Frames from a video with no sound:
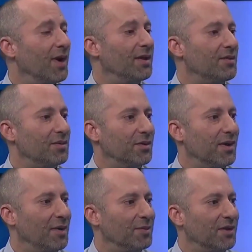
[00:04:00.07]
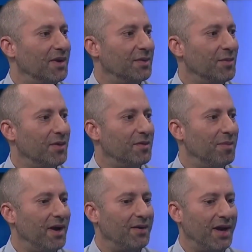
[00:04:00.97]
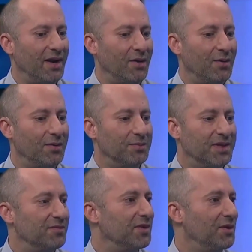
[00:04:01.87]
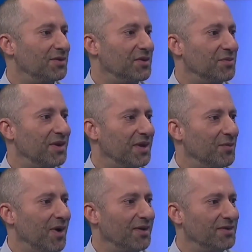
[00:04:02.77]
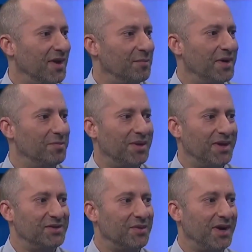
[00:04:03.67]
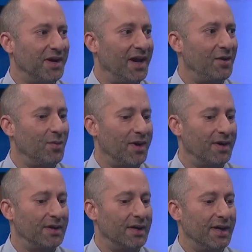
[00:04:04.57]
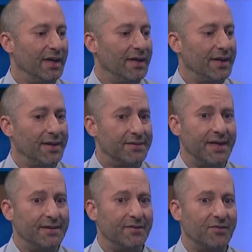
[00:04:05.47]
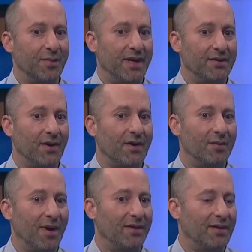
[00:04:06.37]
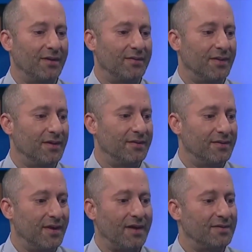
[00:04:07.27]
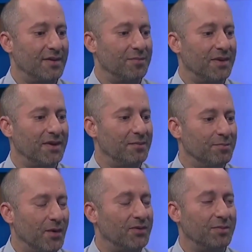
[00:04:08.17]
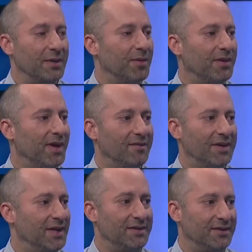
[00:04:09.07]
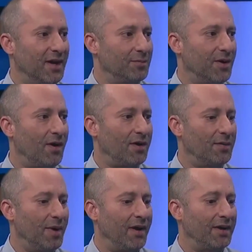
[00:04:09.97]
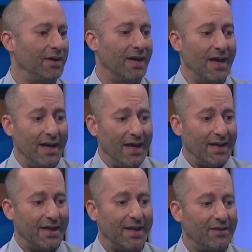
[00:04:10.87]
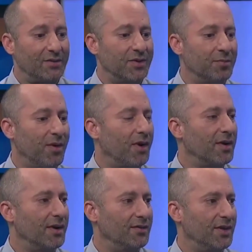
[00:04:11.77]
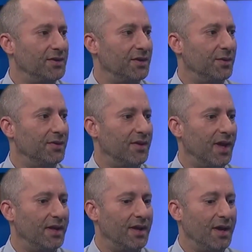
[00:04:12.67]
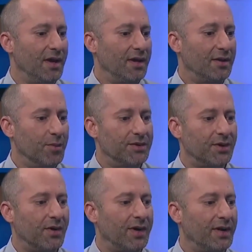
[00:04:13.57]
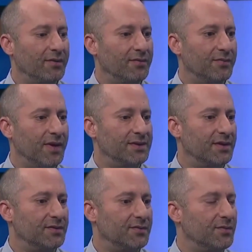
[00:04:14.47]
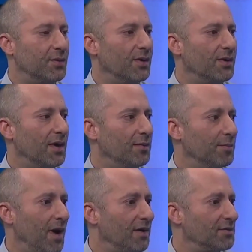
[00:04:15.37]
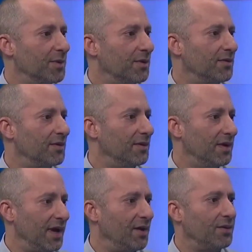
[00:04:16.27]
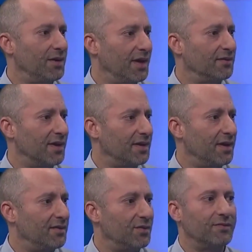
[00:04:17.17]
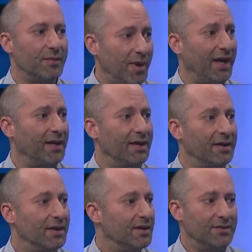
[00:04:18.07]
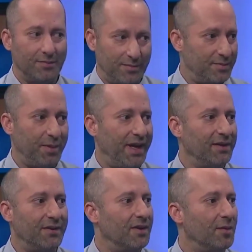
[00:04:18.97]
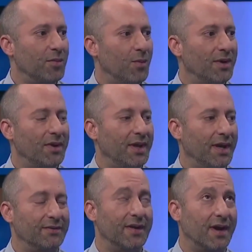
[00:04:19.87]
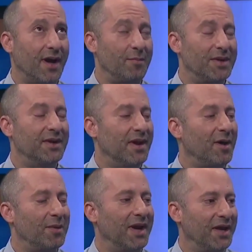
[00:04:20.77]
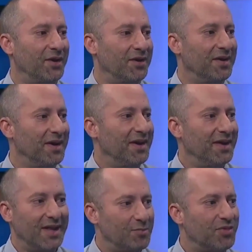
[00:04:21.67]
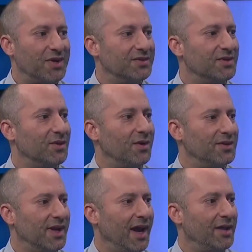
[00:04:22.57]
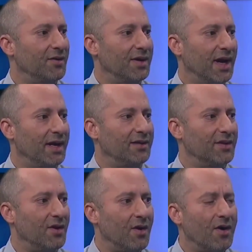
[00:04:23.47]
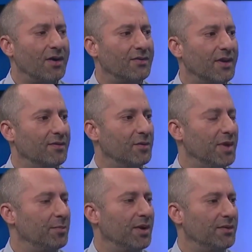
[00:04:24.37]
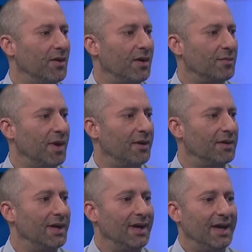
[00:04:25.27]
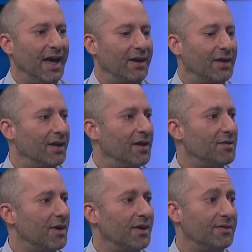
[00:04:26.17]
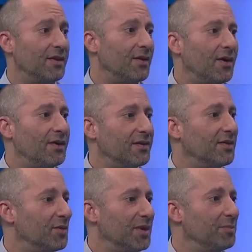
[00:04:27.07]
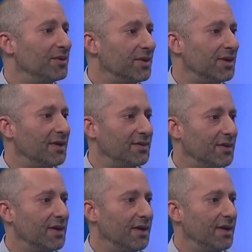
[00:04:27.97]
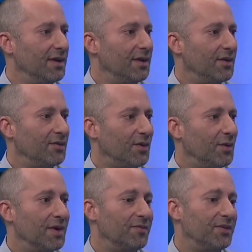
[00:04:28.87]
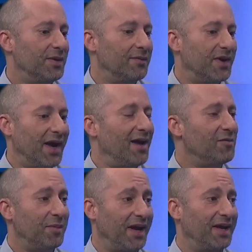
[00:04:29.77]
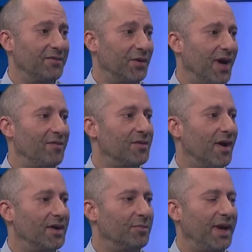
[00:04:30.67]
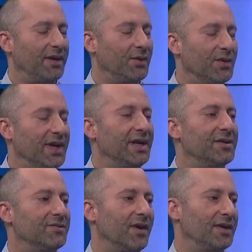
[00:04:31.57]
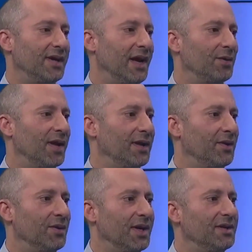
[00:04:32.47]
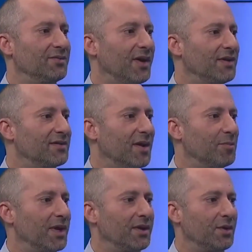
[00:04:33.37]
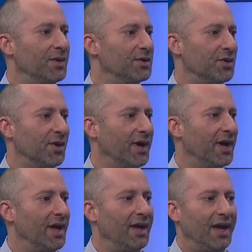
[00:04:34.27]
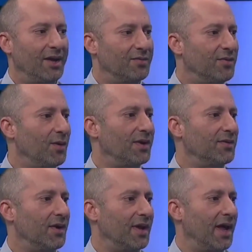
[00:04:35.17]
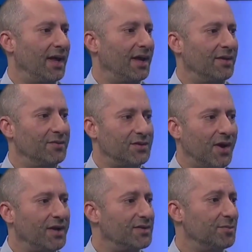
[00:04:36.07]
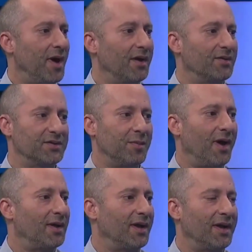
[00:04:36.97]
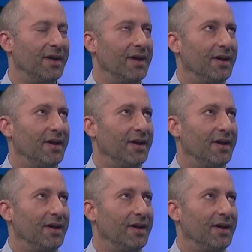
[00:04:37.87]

went through. I'm mm. learning more about how difficult it really was. I'm in a place right now where it's easy for me to talk about this. This is not something that most people have an easy time talking about it. And I think that's a real part of this issue is that the majority of visits for um, hospitals and health things like this are for pain. Mm pain is the number one thing, it's the common denominator that brings us all together, and yet it's the hardest thing for people to talk about, and on the other end, it's the hardest thing for people to listen. Yeah. So if, if you have pain, if you have chronic pain, you need to find an outlet. You need to find something you enjoy and focus on that and try to smile. Smiling